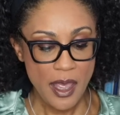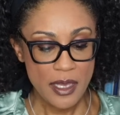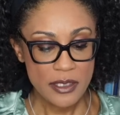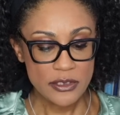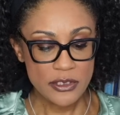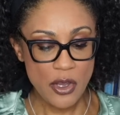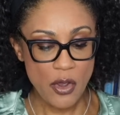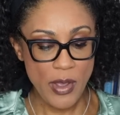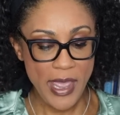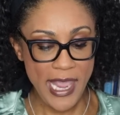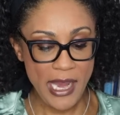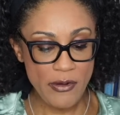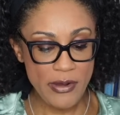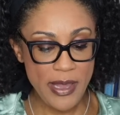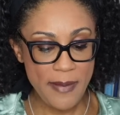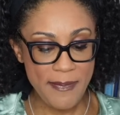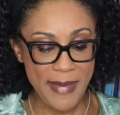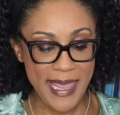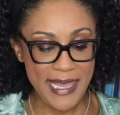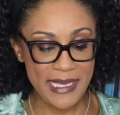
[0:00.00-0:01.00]
So Harry
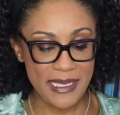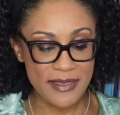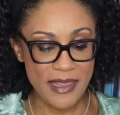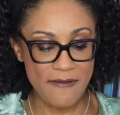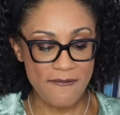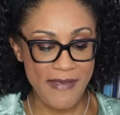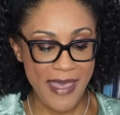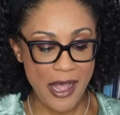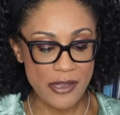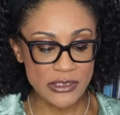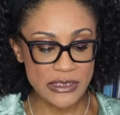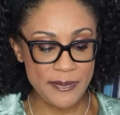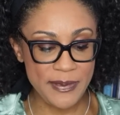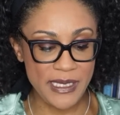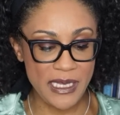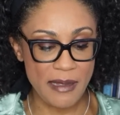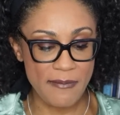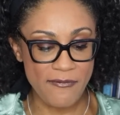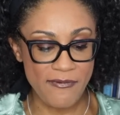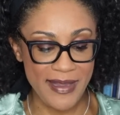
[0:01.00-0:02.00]
and Meghan, they vowed to
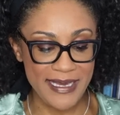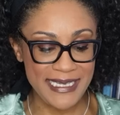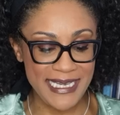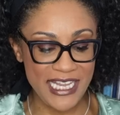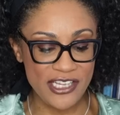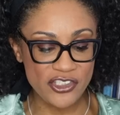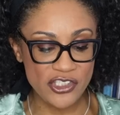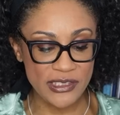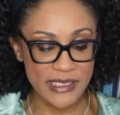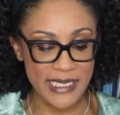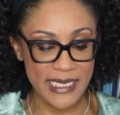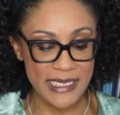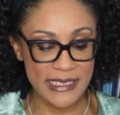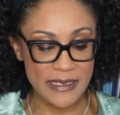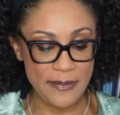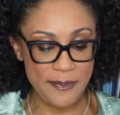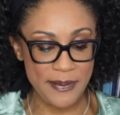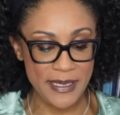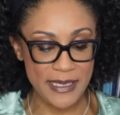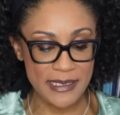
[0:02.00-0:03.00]
become financially
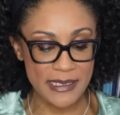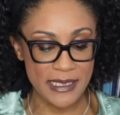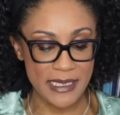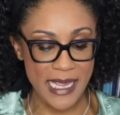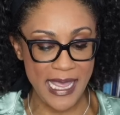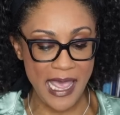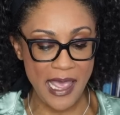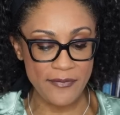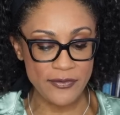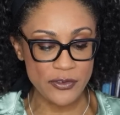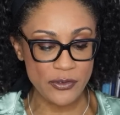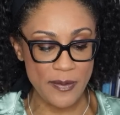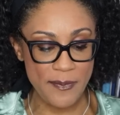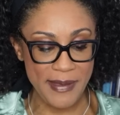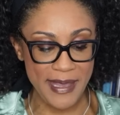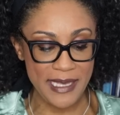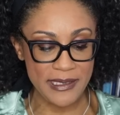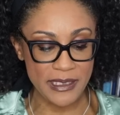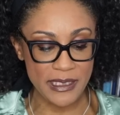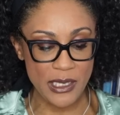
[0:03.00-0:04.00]
independent after
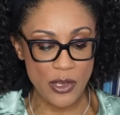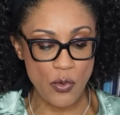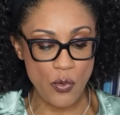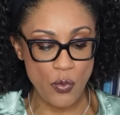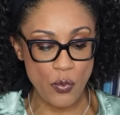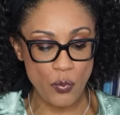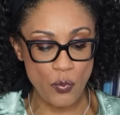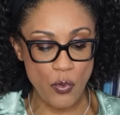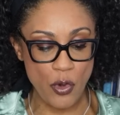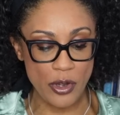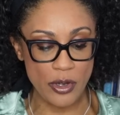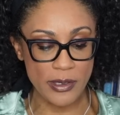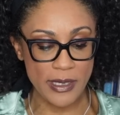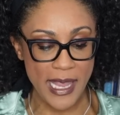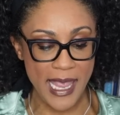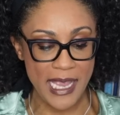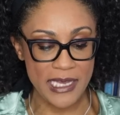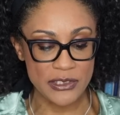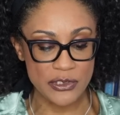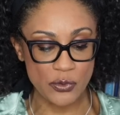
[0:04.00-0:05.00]
abandoning work
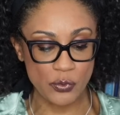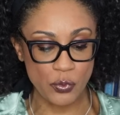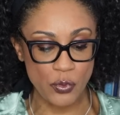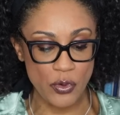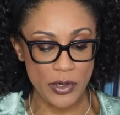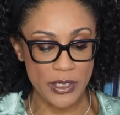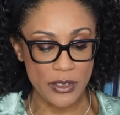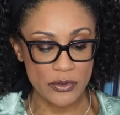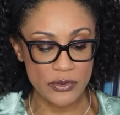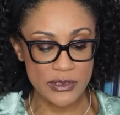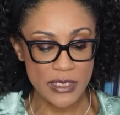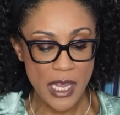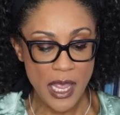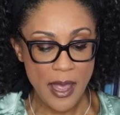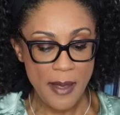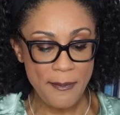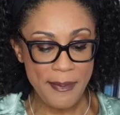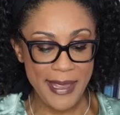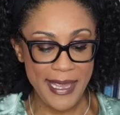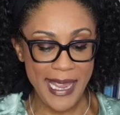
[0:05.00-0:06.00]
as royals.
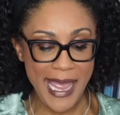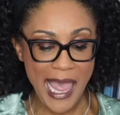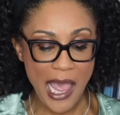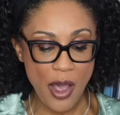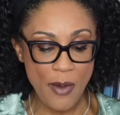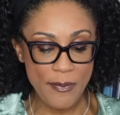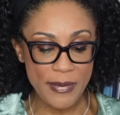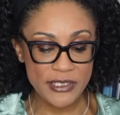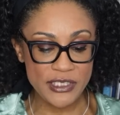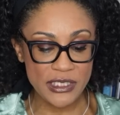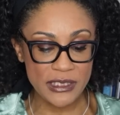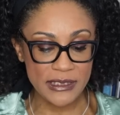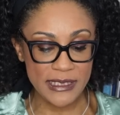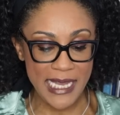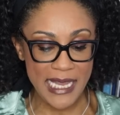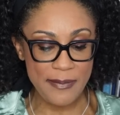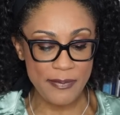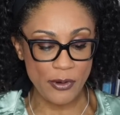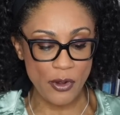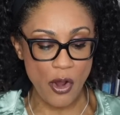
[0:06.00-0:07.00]
But how much
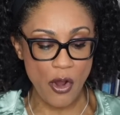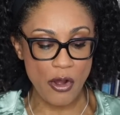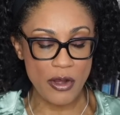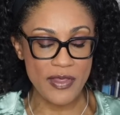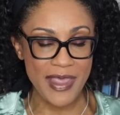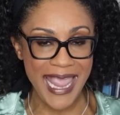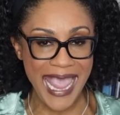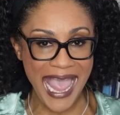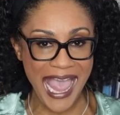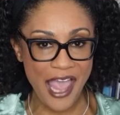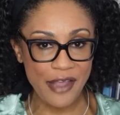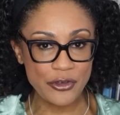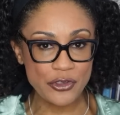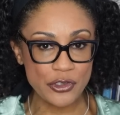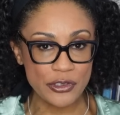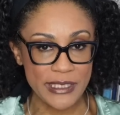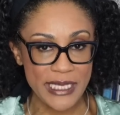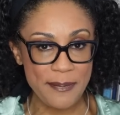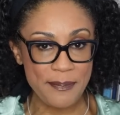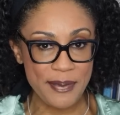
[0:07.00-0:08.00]
labor are they
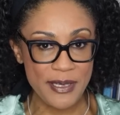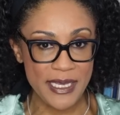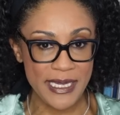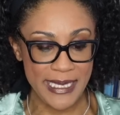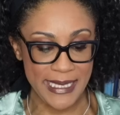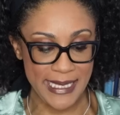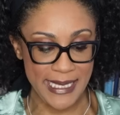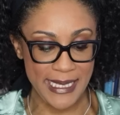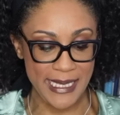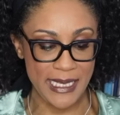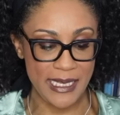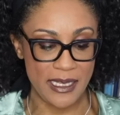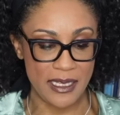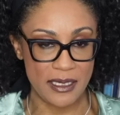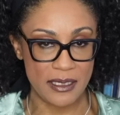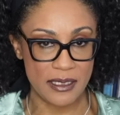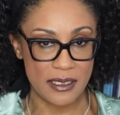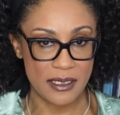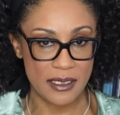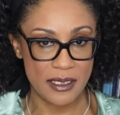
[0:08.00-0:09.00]
actually putting
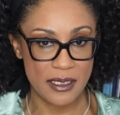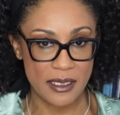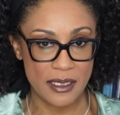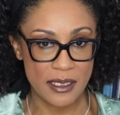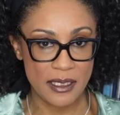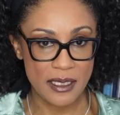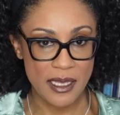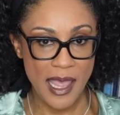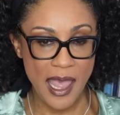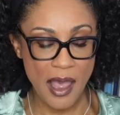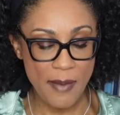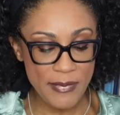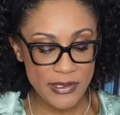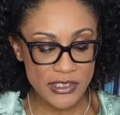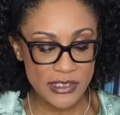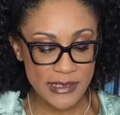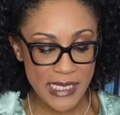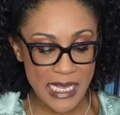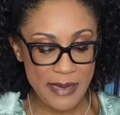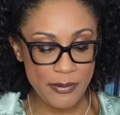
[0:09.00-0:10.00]
in? How
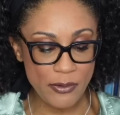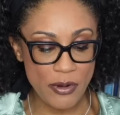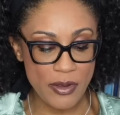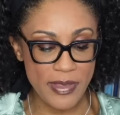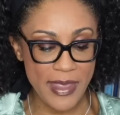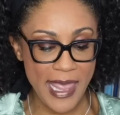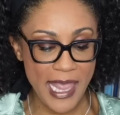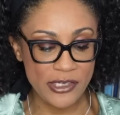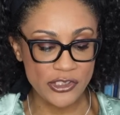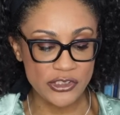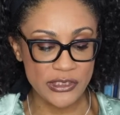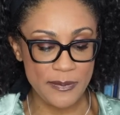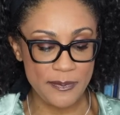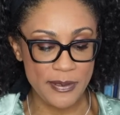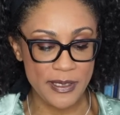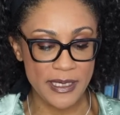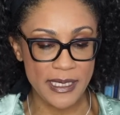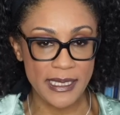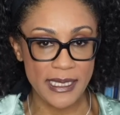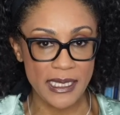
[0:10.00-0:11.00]
much labor are they actually
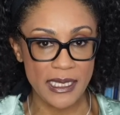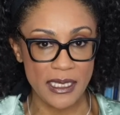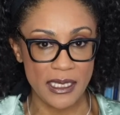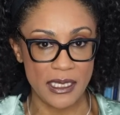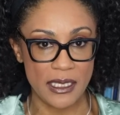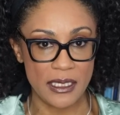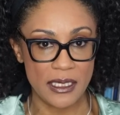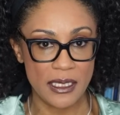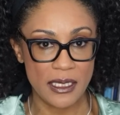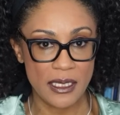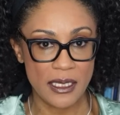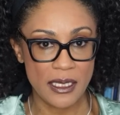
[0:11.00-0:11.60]
putting in?